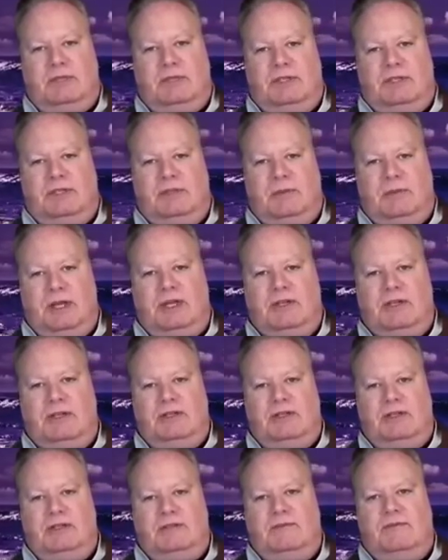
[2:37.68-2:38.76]
But
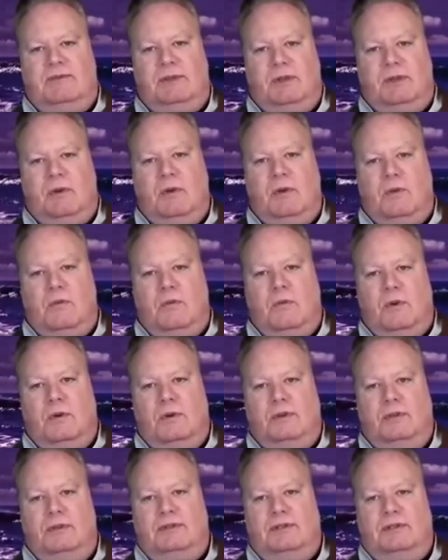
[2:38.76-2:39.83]
situations for the whole
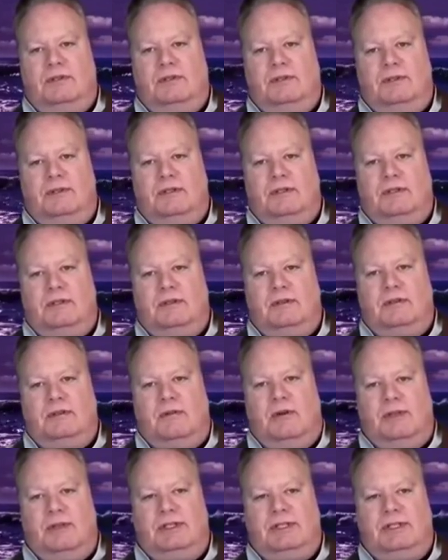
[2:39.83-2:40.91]
world,
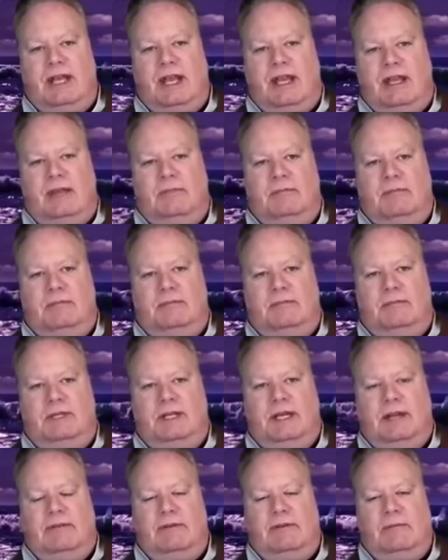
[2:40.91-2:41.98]
all the time,
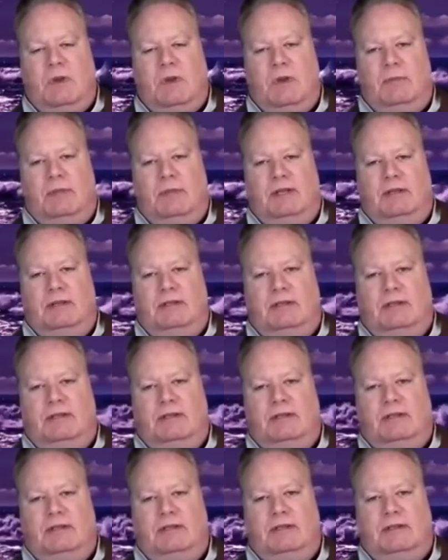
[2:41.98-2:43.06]
in every moment,
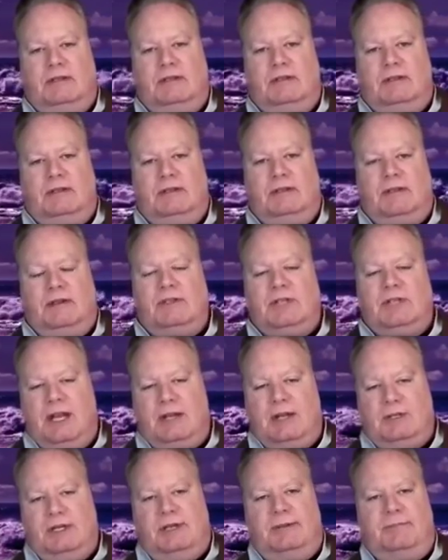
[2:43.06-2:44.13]
are
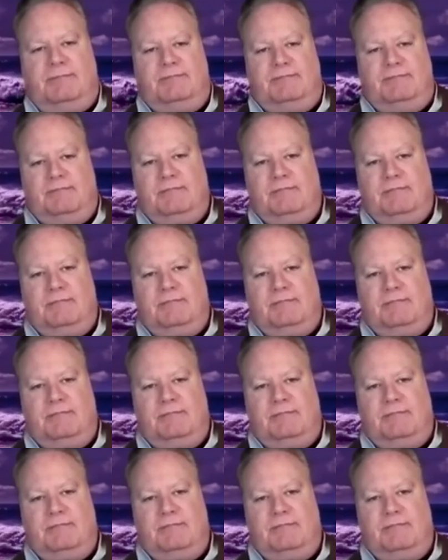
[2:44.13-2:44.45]
changing.